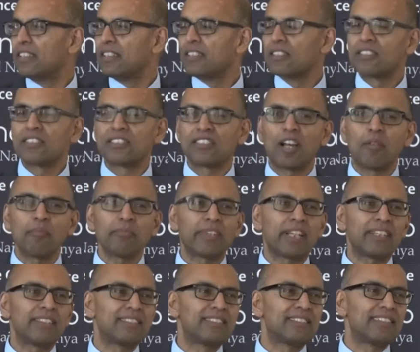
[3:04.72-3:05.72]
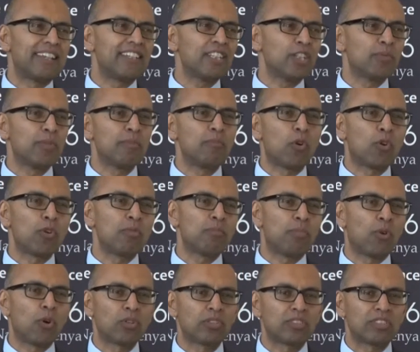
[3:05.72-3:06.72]
some that tend to be more
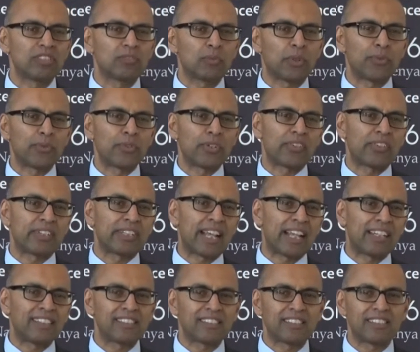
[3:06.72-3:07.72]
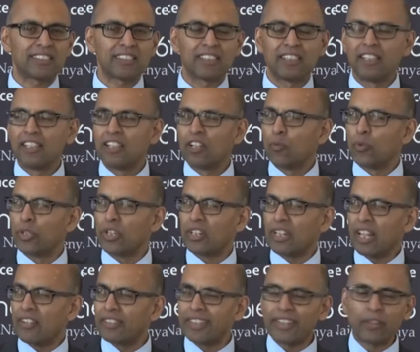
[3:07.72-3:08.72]
important. When we do our analysis, we
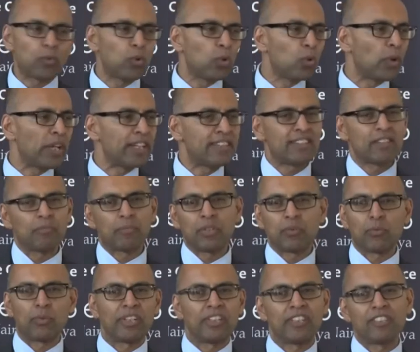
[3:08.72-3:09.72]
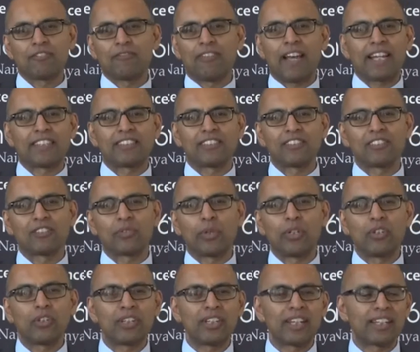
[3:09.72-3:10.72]
don't have equal weighting between these factors, so we're
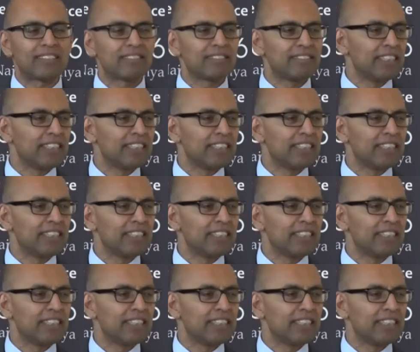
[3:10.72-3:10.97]
looking at